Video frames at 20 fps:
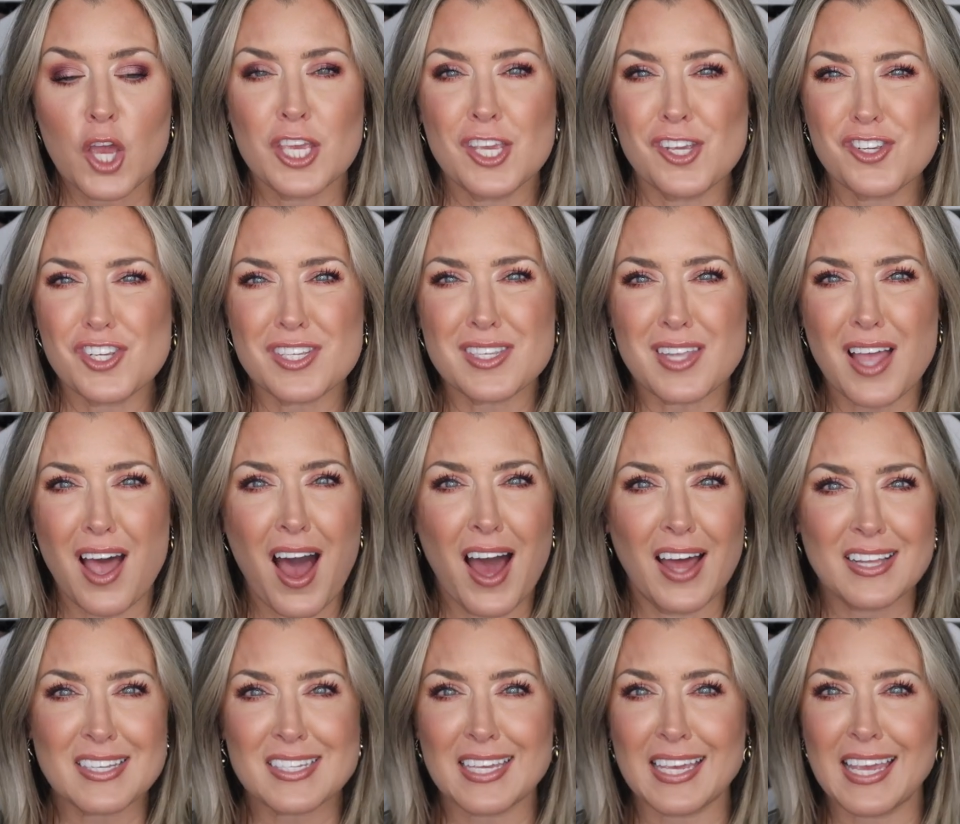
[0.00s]
you just
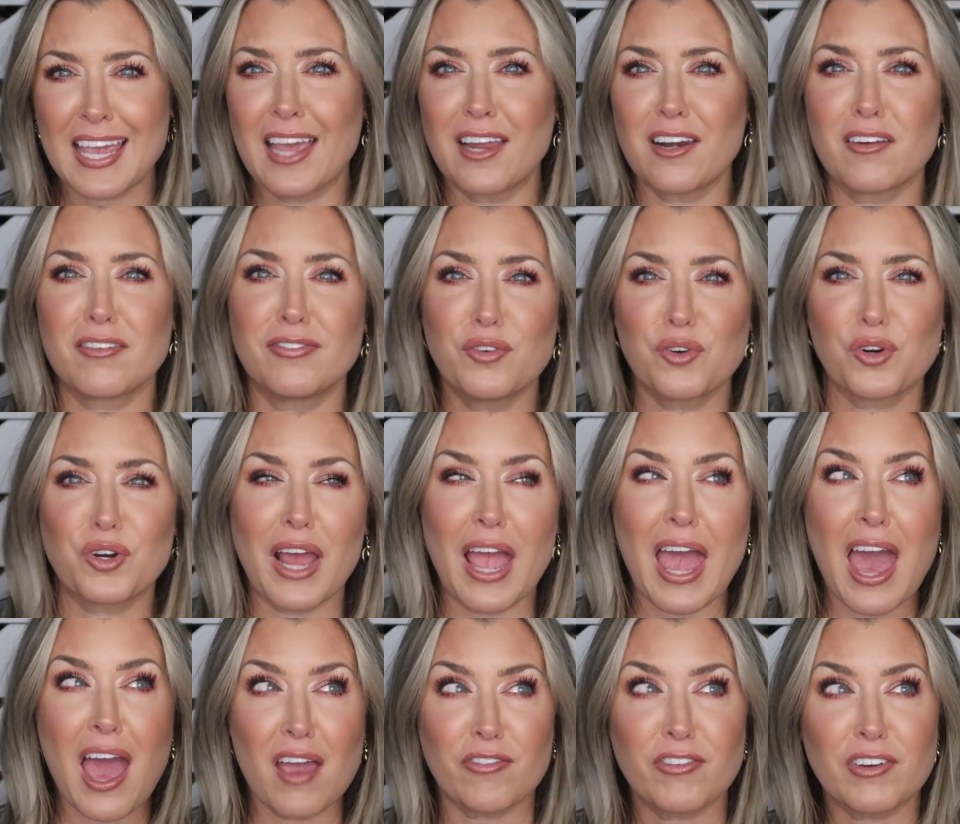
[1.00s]
honestly can't afford
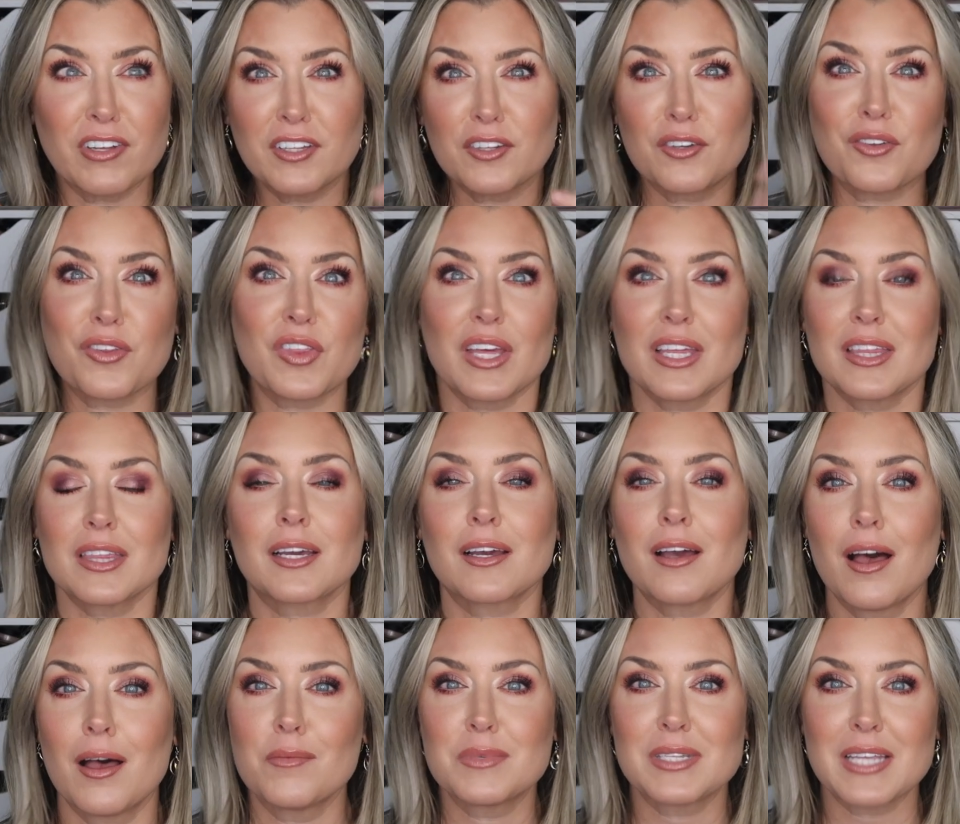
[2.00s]
every little thing that
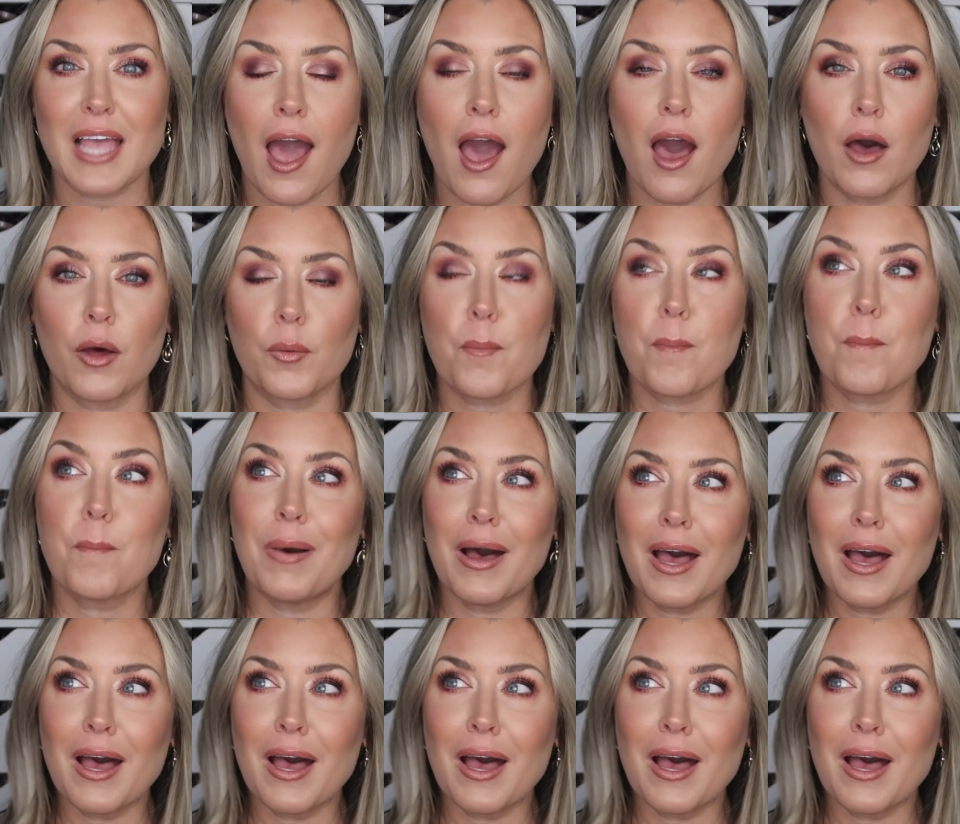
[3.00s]
comes out.